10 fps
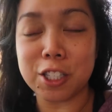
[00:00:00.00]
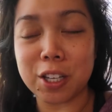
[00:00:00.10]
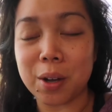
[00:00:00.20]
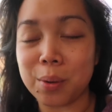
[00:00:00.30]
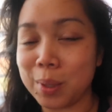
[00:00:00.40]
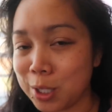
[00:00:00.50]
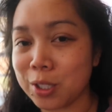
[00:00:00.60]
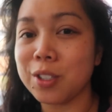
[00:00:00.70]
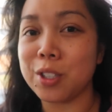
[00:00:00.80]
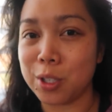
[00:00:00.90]
So we
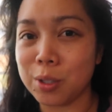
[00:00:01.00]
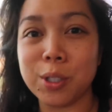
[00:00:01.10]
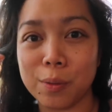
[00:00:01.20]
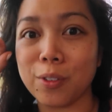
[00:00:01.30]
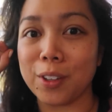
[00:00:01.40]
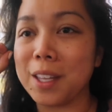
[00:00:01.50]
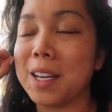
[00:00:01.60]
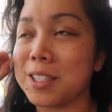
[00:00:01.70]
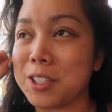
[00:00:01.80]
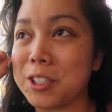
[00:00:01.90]
turned to YouTube for the oh,
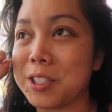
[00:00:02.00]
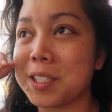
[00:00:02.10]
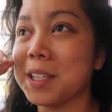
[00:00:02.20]
oh answers.